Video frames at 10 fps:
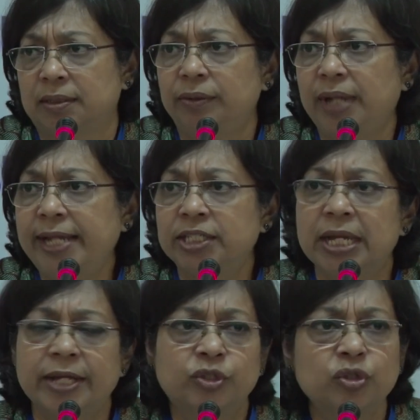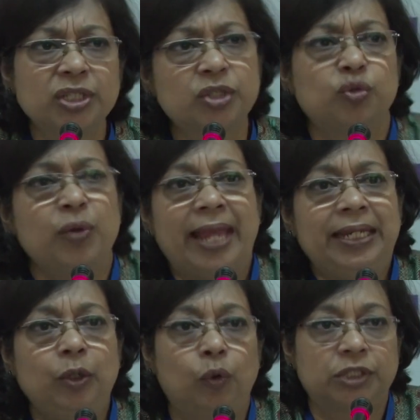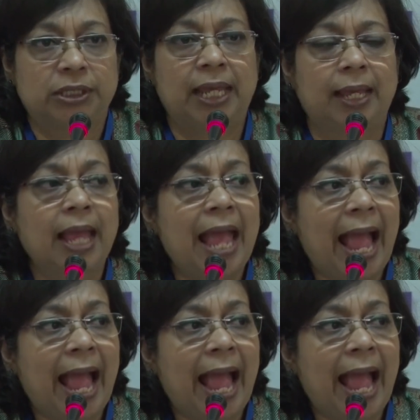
Right? So just do any old thing.